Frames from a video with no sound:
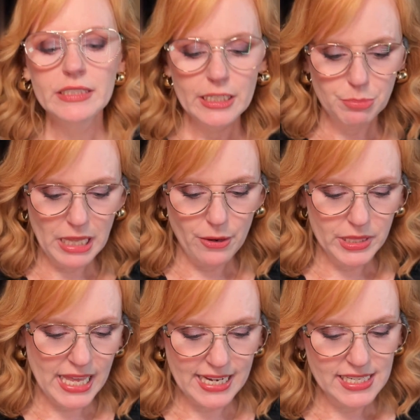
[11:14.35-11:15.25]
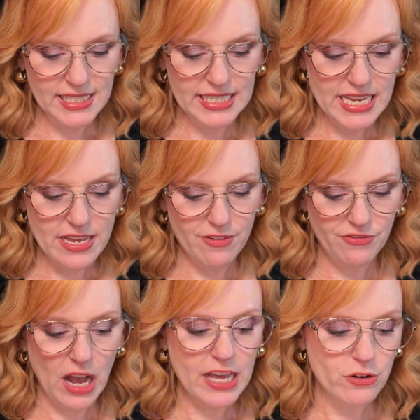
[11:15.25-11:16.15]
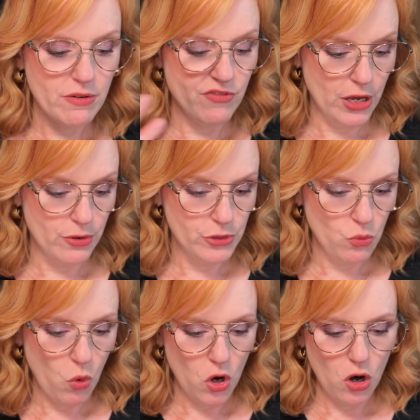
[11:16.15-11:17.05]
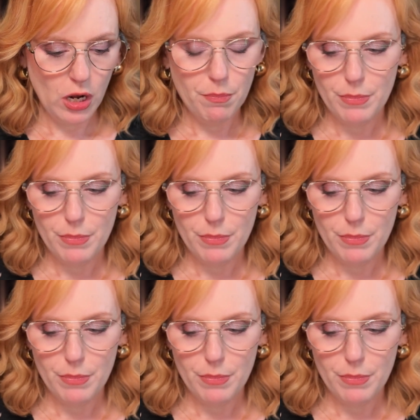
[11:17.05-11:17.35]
need to play with that to see if either of those work.